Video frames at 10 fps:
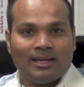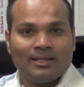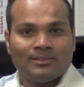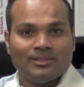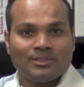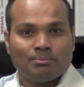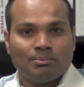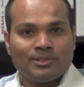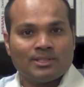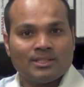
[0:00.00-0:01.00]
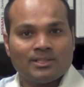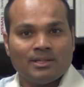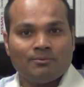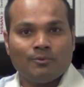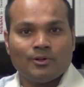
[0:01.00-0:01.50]
and this puts us in
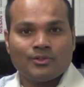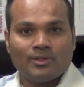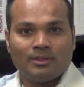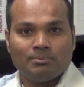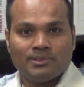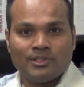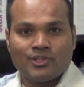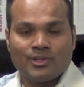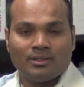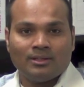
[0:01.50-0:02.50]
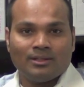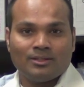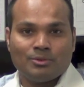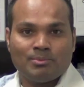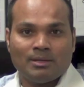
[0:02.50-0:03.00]
a fortunate position
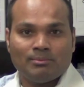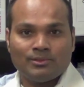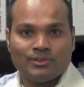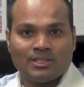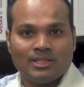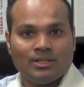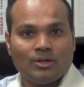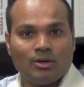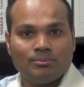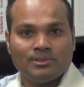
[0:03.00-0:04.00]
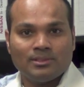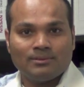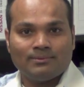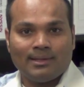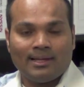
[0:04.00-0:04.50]
to be able to see,
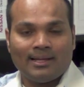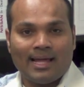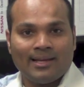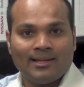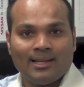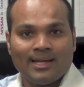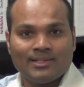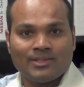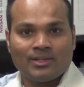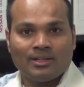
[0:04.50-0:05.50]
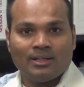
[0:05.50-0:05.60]
observe, and analyze